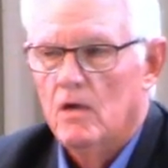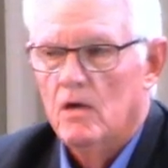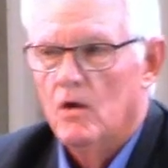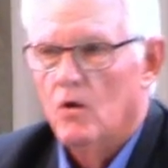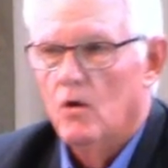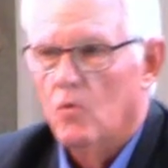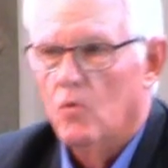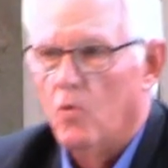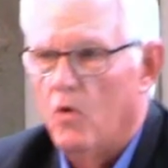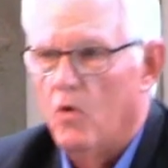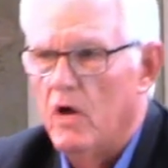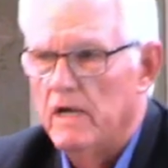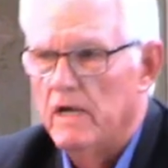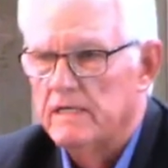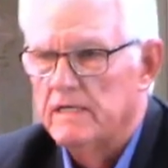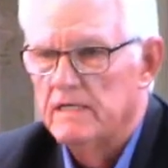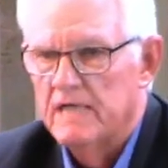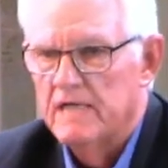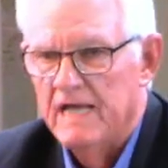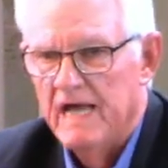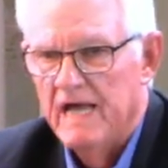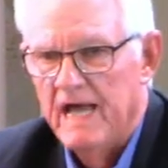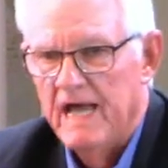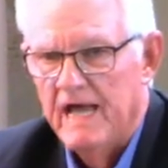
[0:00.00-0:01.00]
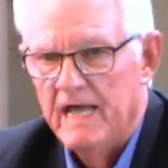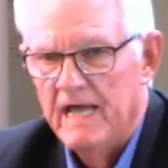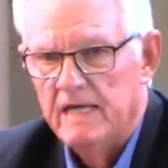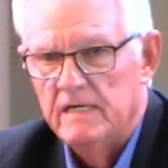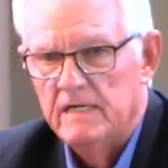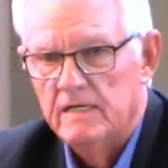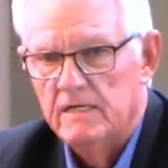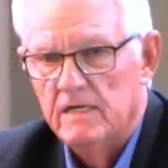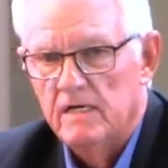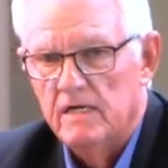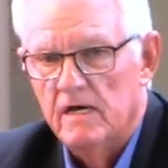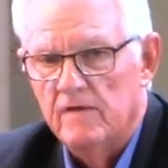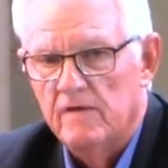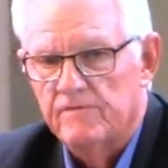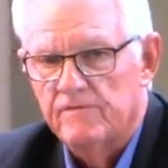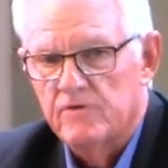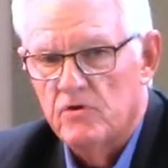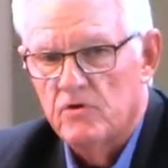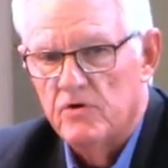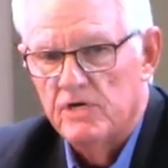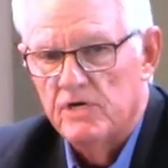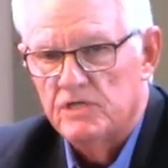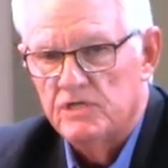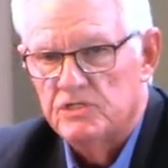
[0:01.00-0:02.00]
What kind of
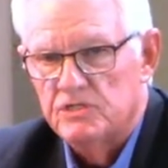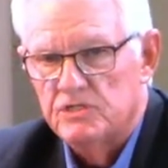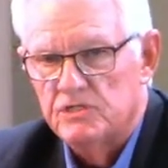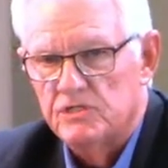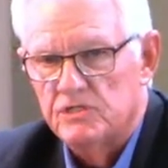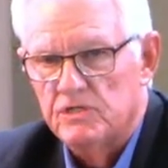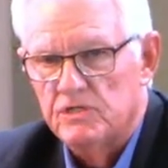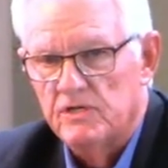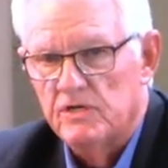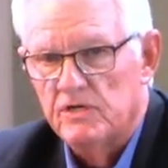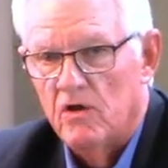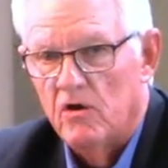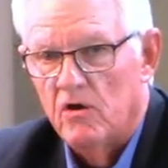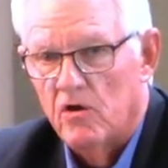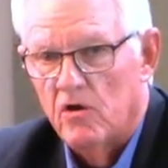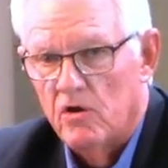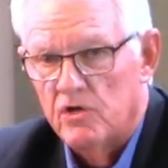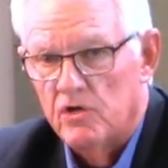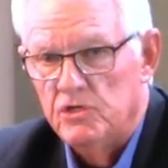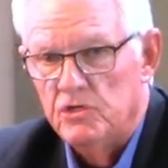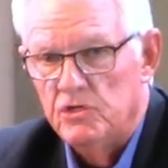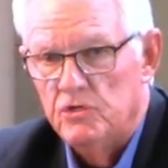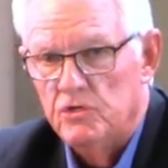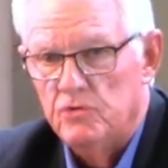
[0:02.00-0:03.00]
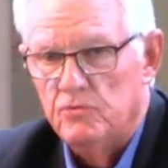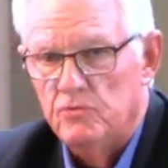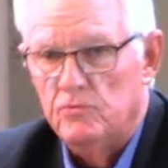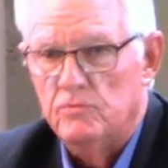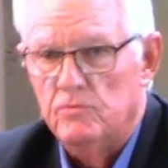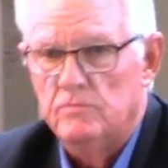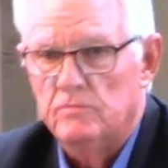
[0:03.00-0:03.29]
Christian are you?